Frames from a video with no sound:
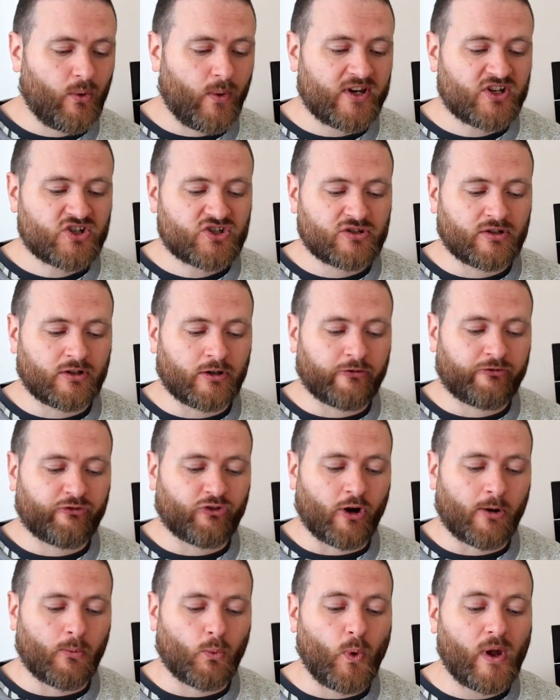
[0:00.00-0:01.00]
question
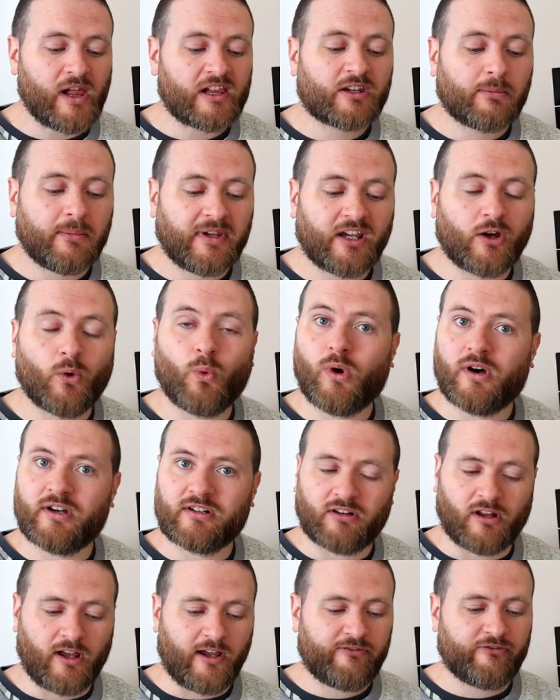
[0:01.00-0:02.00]
from Welcoming
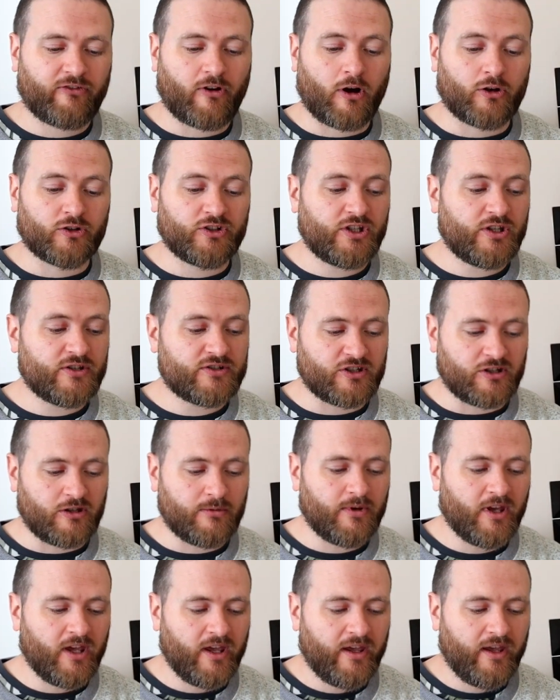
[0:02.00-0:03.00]
Wildlife on
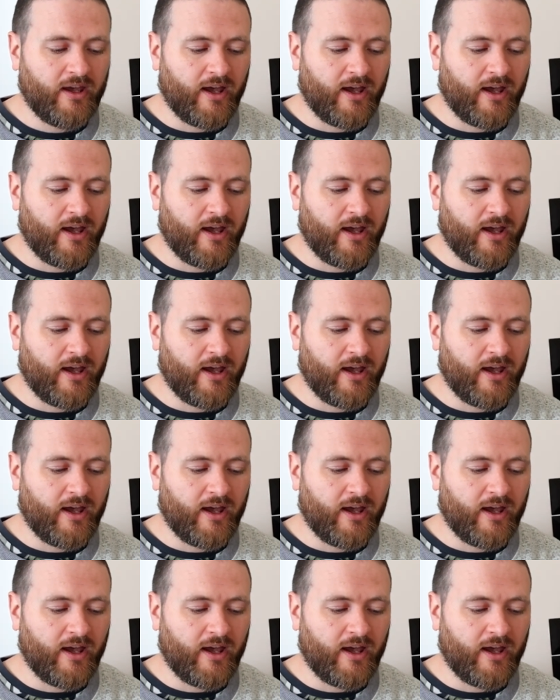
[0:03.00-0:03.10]
YouTube,